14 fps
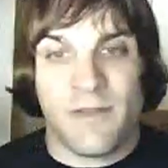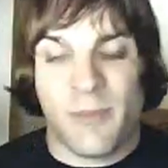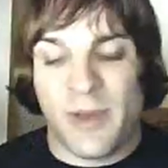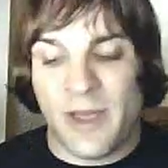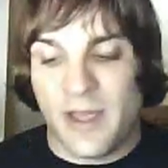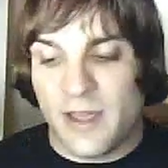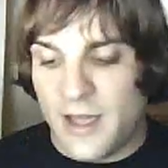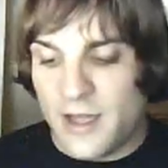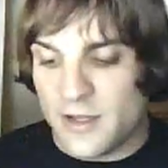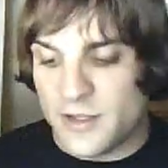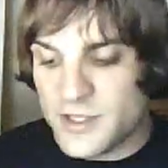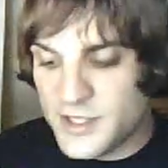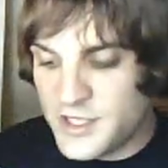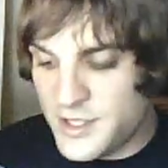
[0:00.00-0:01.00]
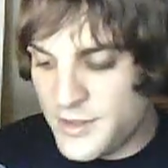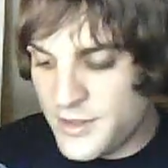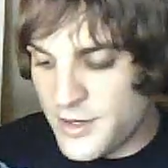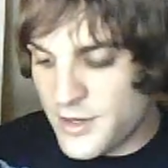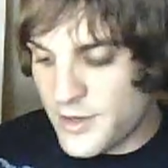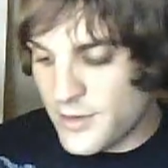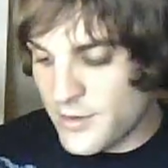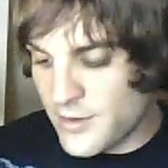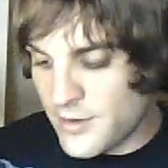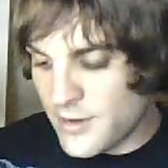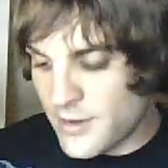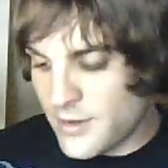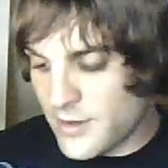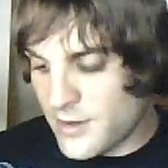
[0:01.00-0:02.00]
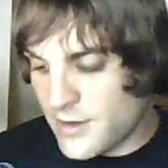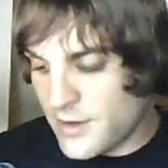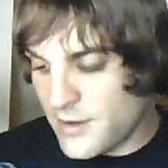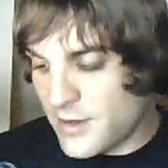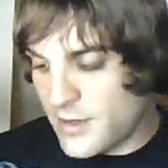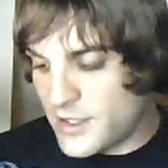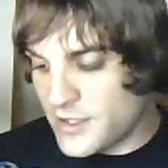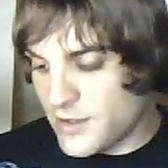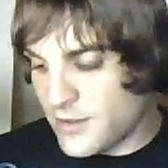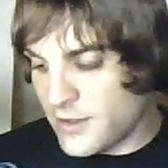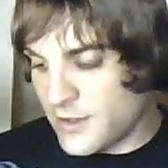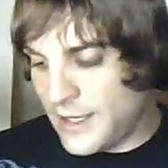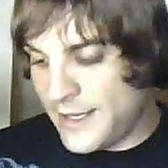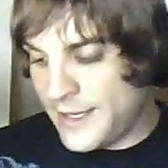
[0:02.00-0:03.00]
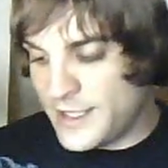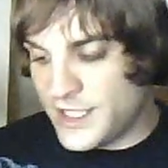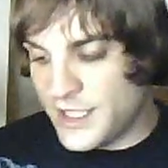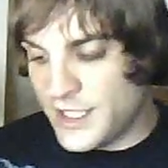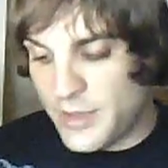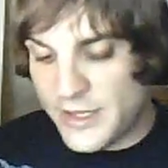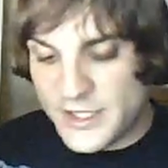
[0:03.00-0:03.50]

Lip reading: If a bank hassles you, and 'cause they're lazy